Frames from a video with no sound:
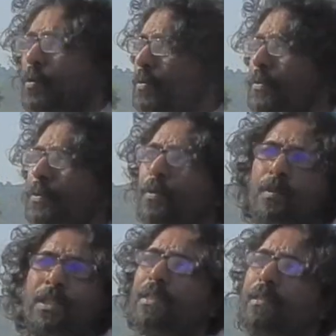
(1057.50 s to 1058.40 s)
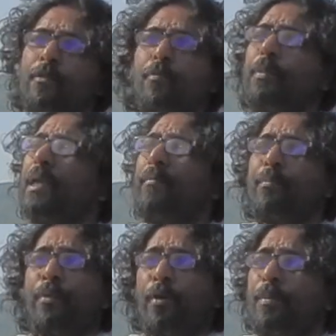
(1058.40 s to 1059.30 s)
No, no, no. See, you may
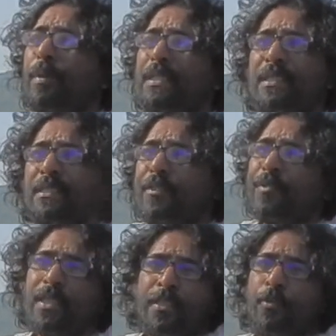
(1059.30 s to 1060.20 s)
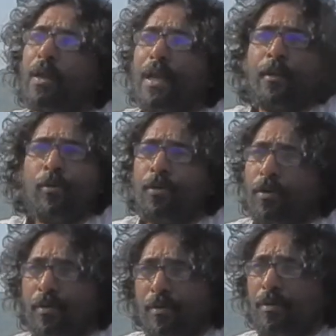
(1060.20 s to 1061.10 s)
probably discover that you like
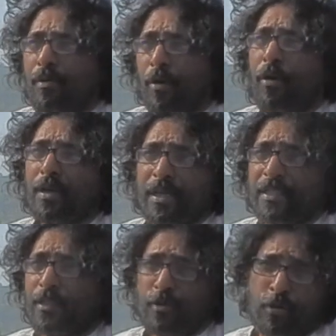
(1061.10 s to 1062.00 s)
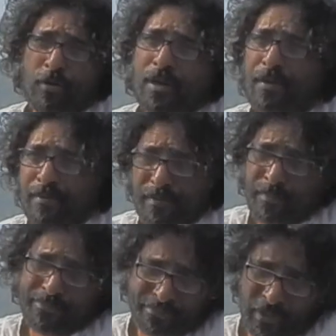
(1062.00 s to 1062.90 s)
horror as a
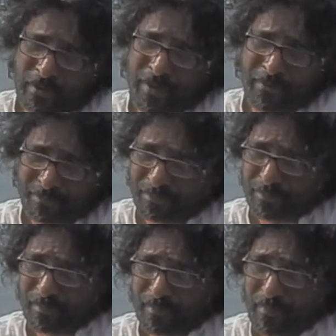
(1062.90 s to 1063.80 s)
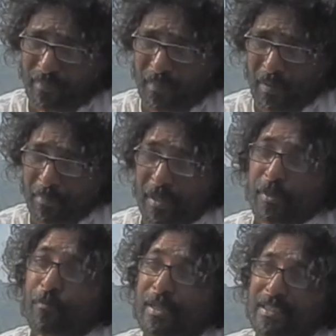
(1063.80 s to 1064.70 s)
genre. Okay? But
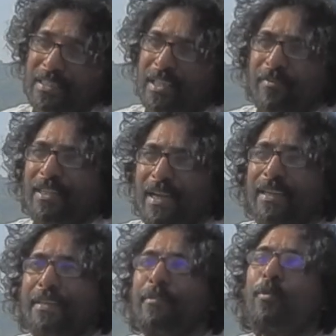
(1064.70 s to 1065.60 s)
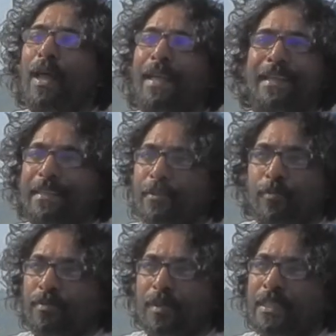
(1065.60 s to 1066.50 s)
you will discover that you like it.
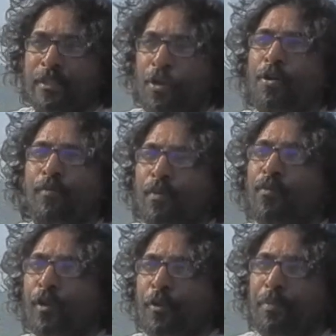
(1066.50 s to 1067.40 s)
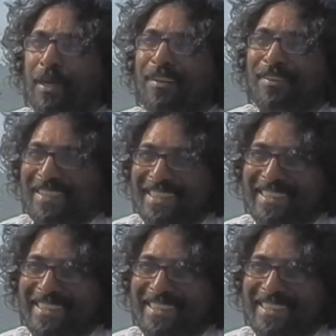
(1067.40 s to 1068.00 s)
It's not what you believe.